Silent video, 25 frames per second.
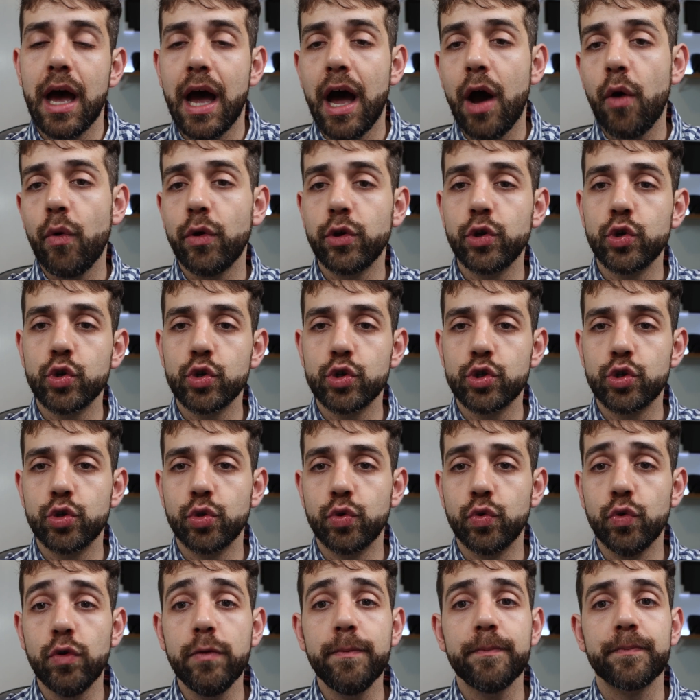how I used
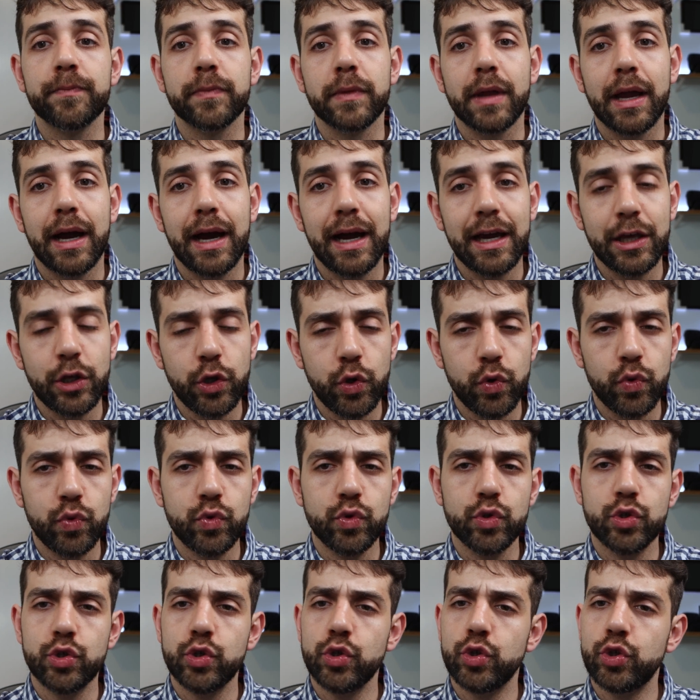to do, I
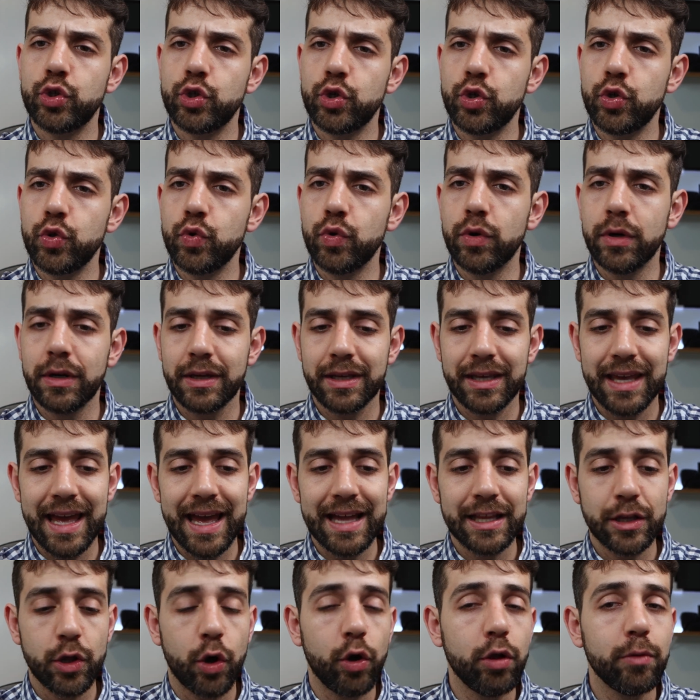used to
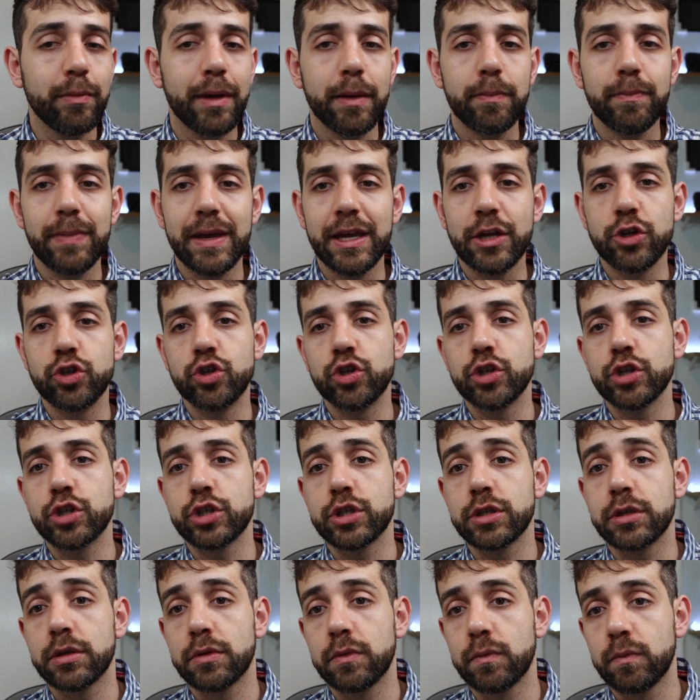get all my
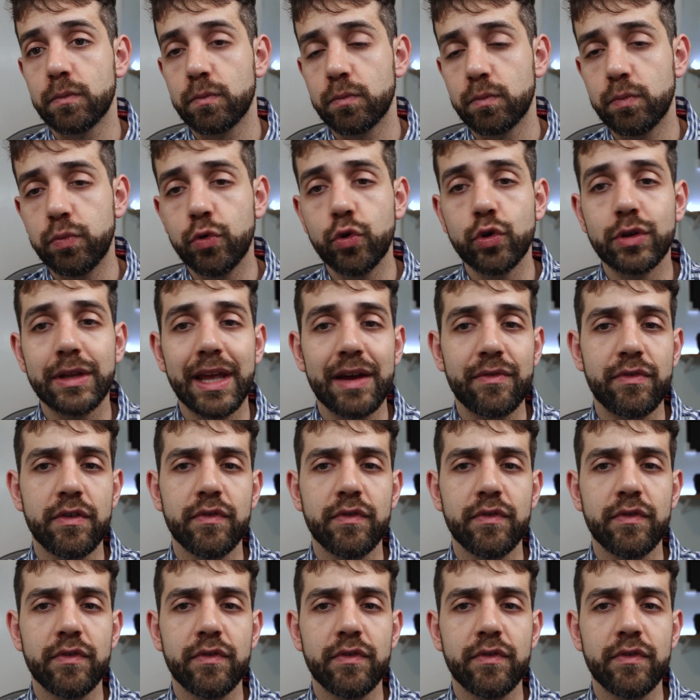pictures, put